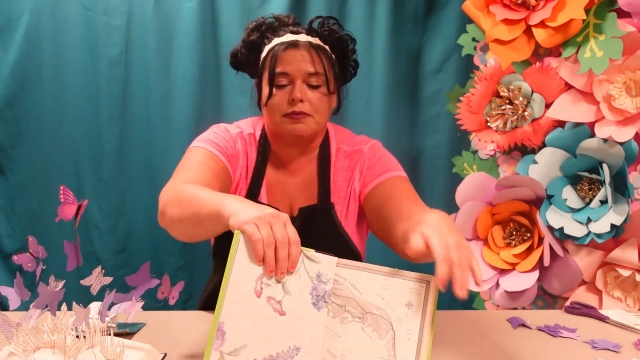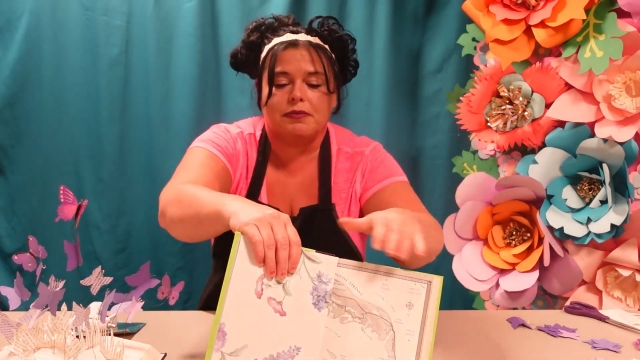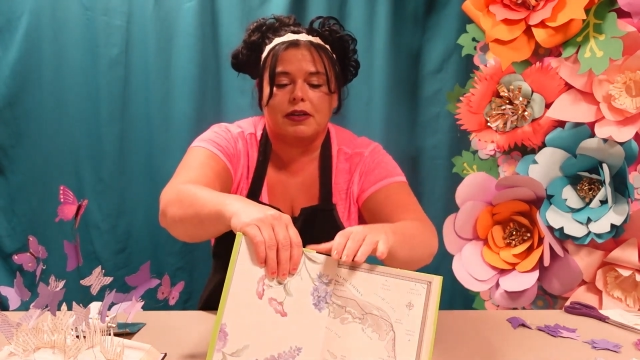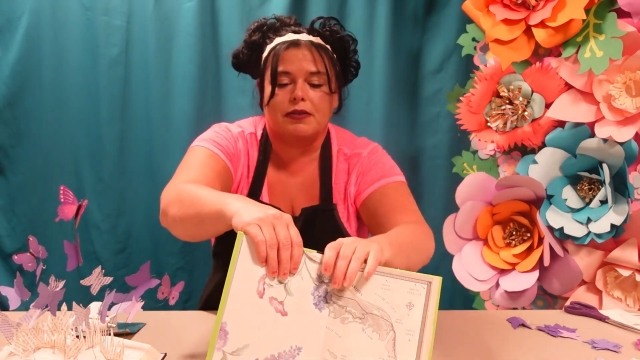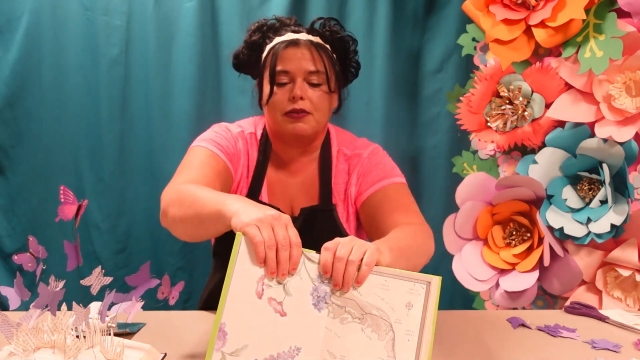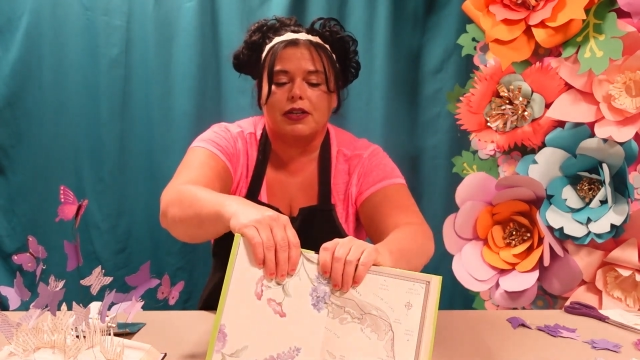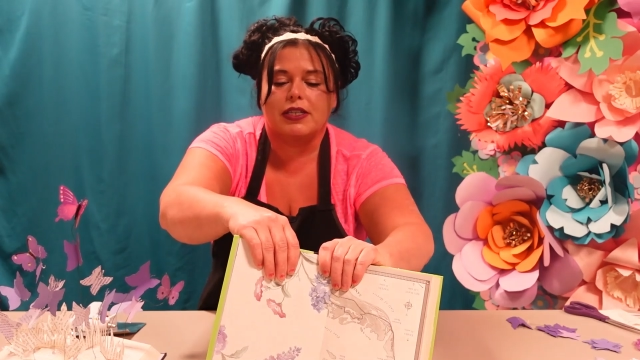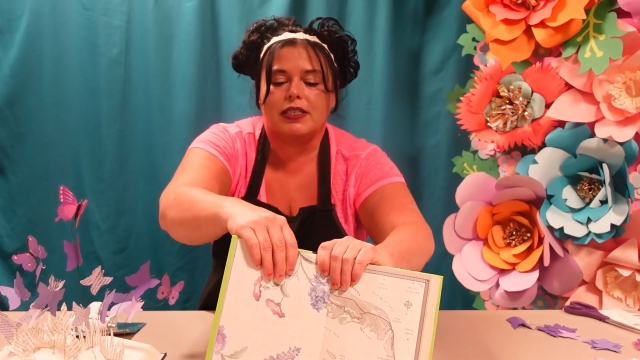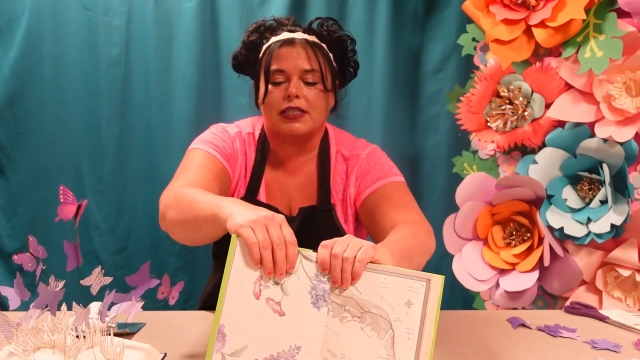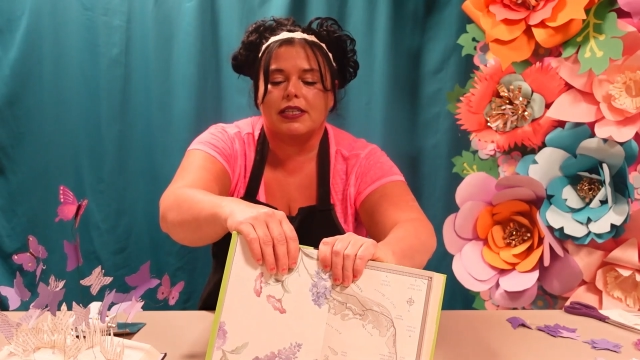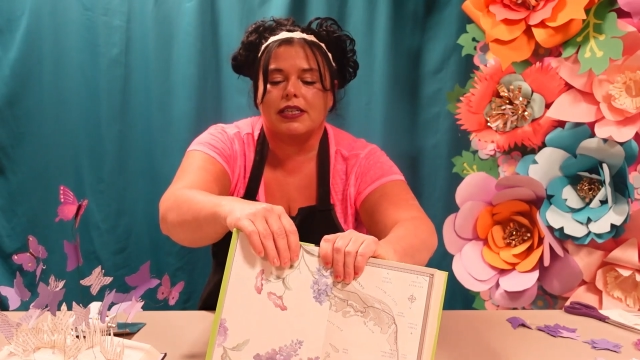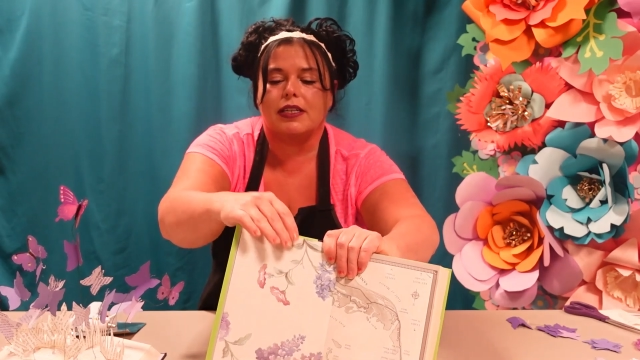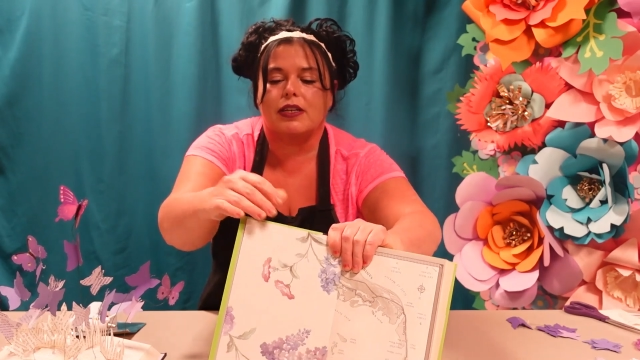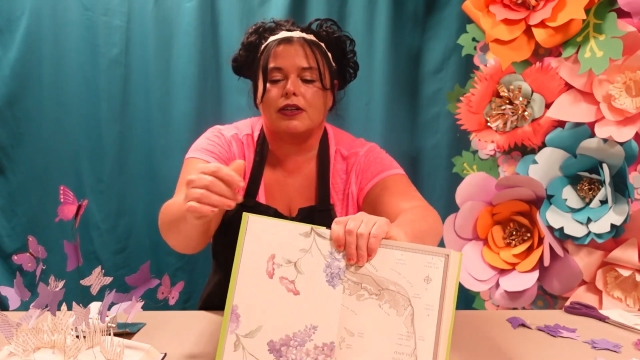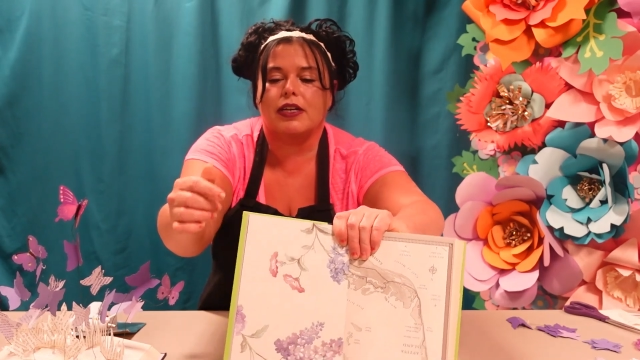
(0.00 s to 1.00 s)
If you can see
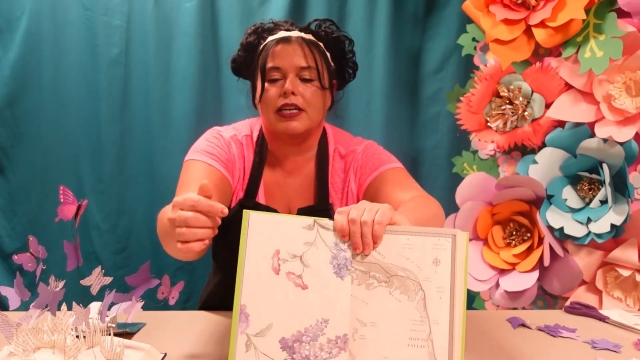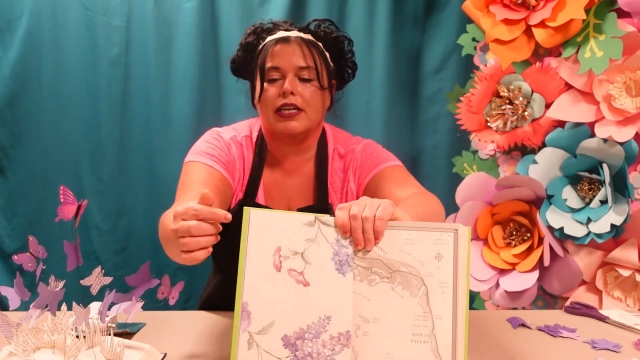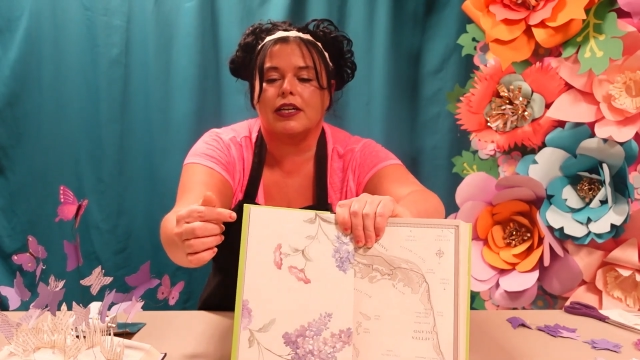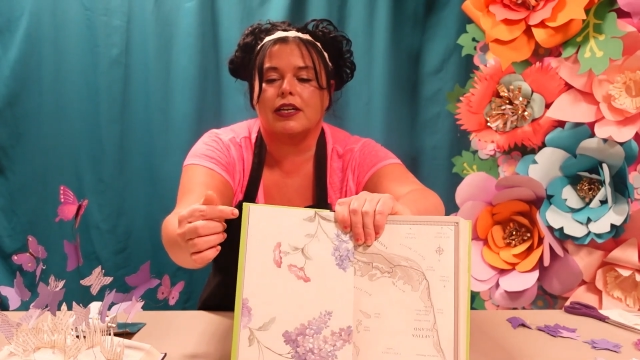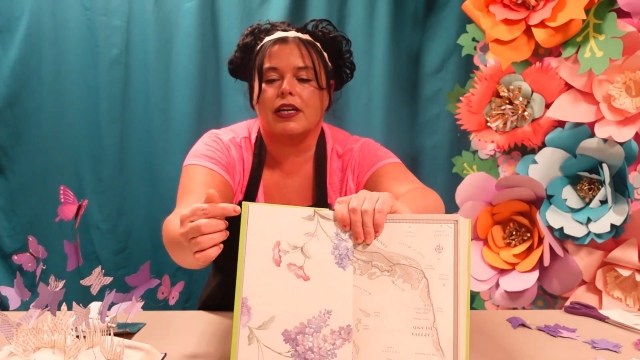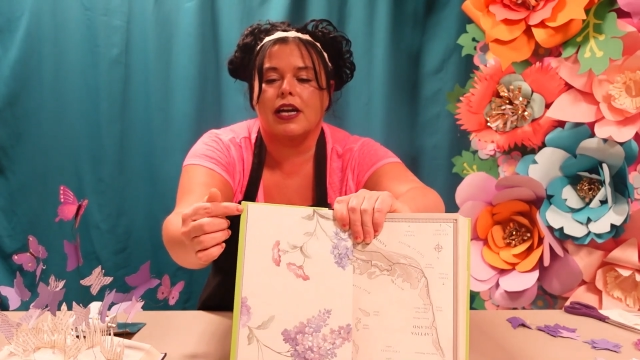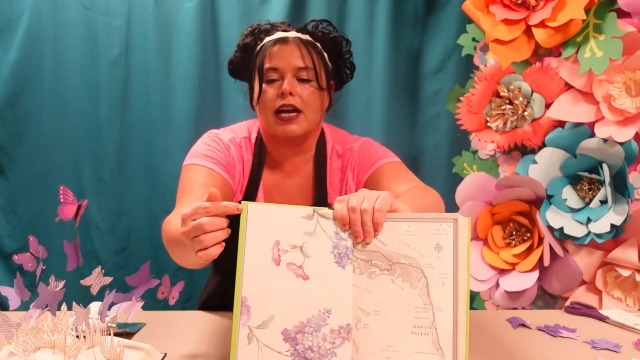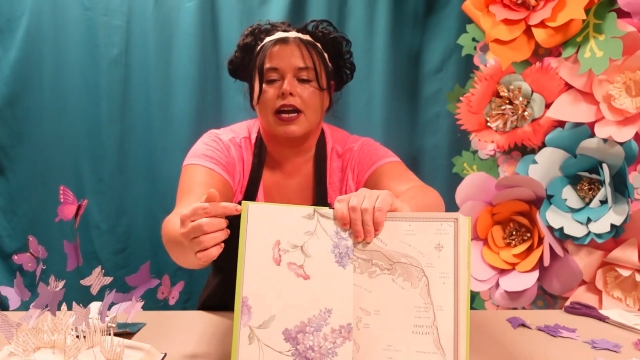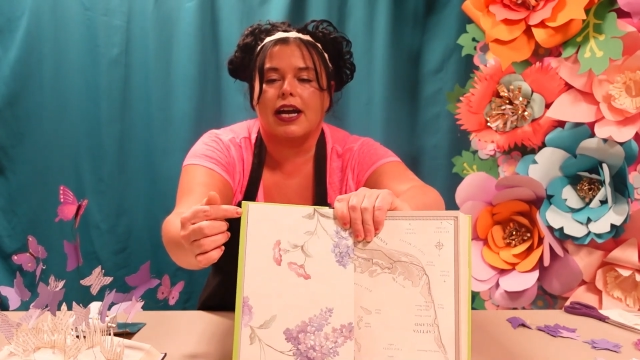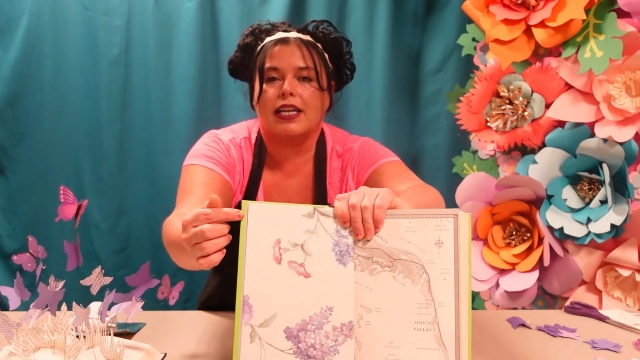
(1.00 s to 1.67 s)
along here, I